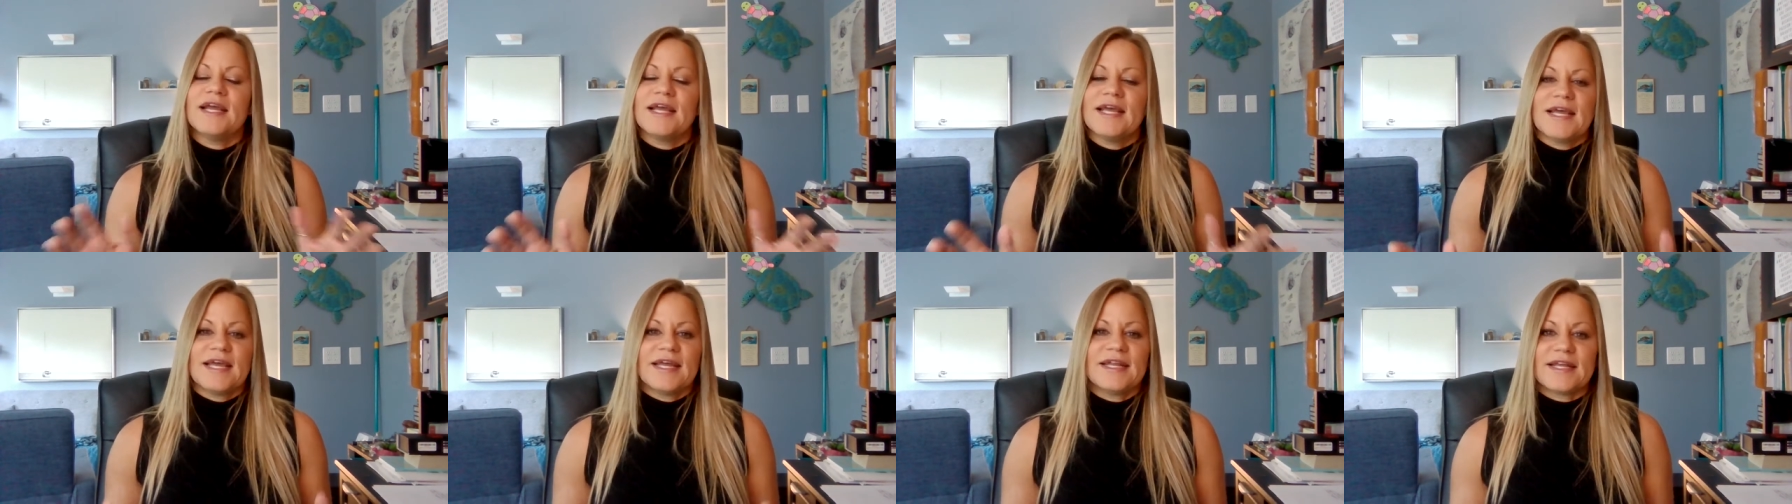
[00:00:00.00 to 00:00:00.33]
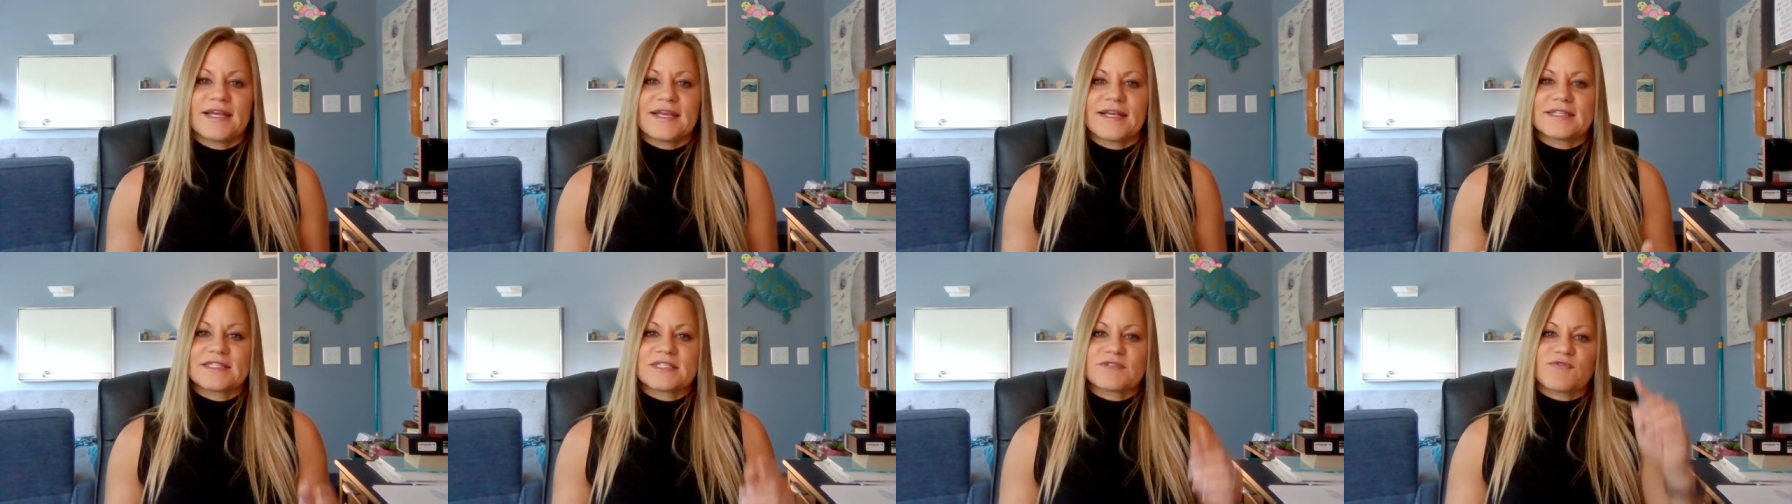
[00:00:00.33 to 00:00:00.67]
And it
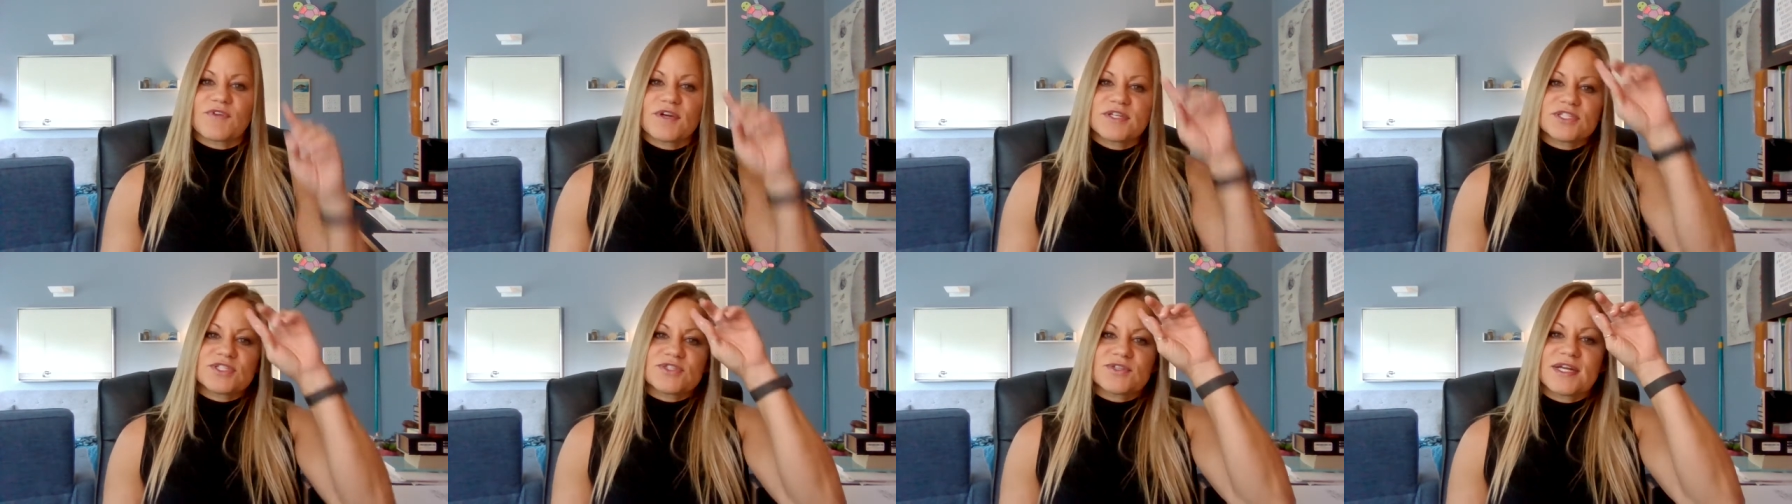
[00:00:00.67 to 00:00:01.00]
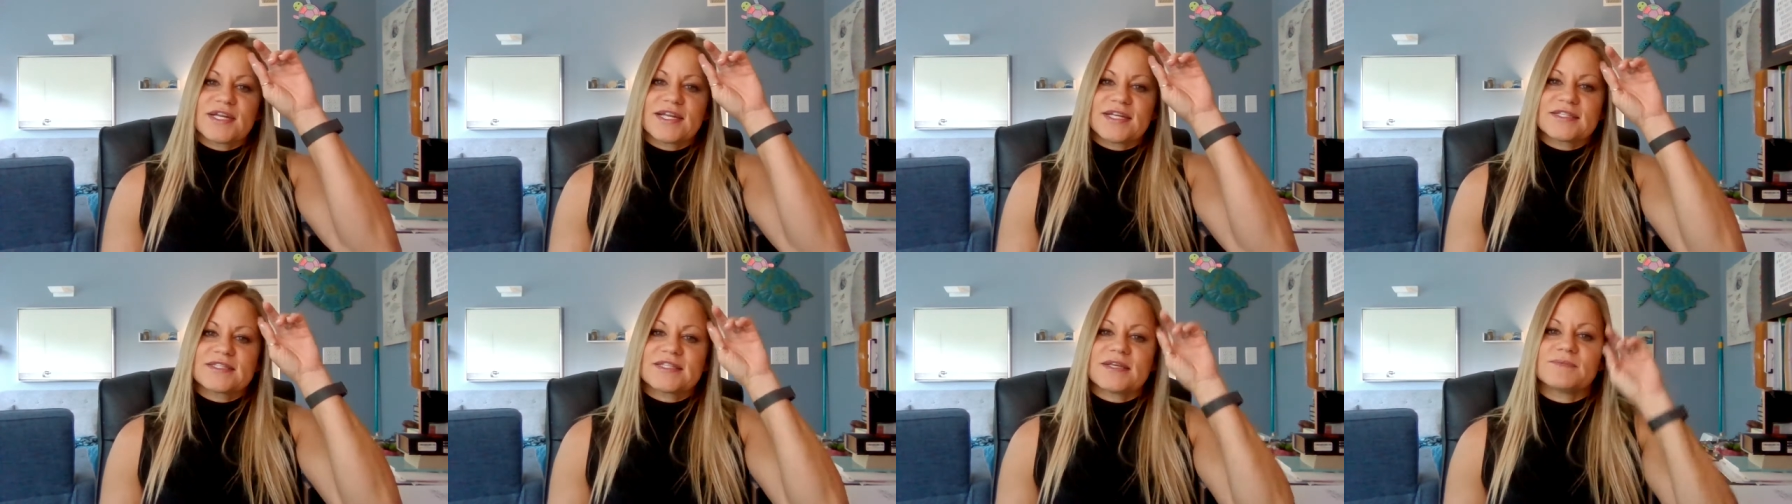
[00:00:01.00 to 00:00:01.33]
gets
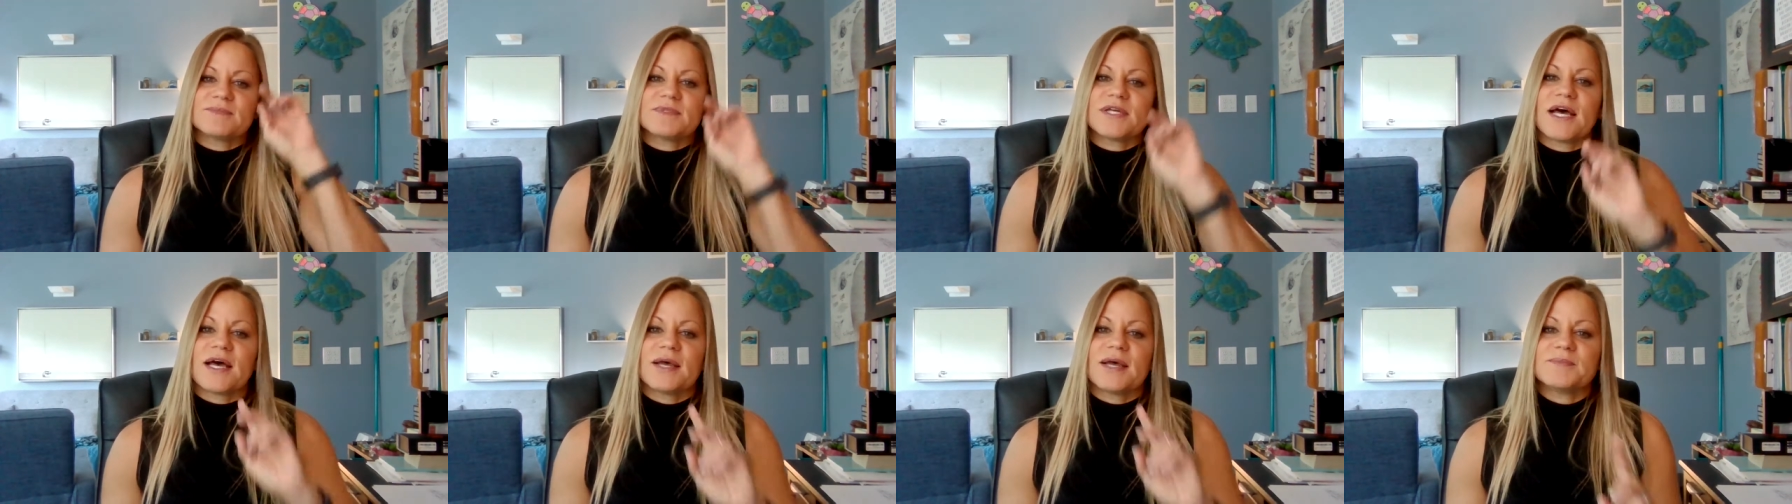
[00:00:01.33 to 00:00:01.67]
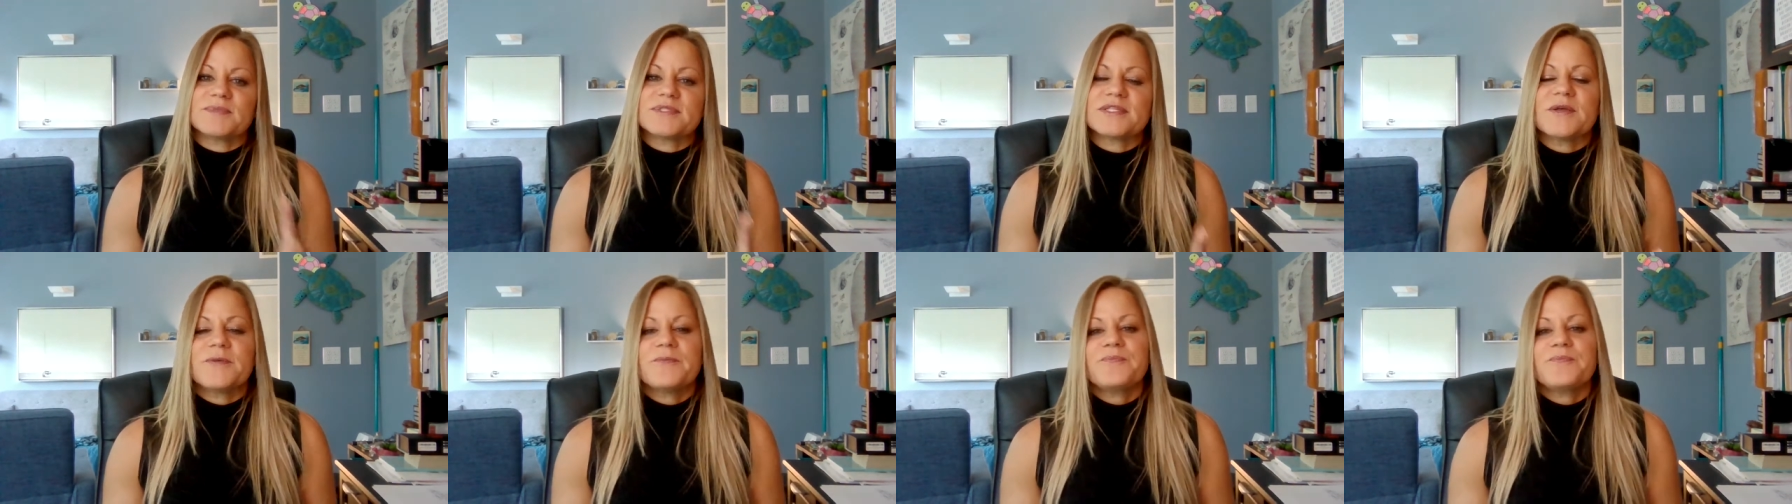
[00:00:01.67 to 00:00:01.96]
frustrating sometimes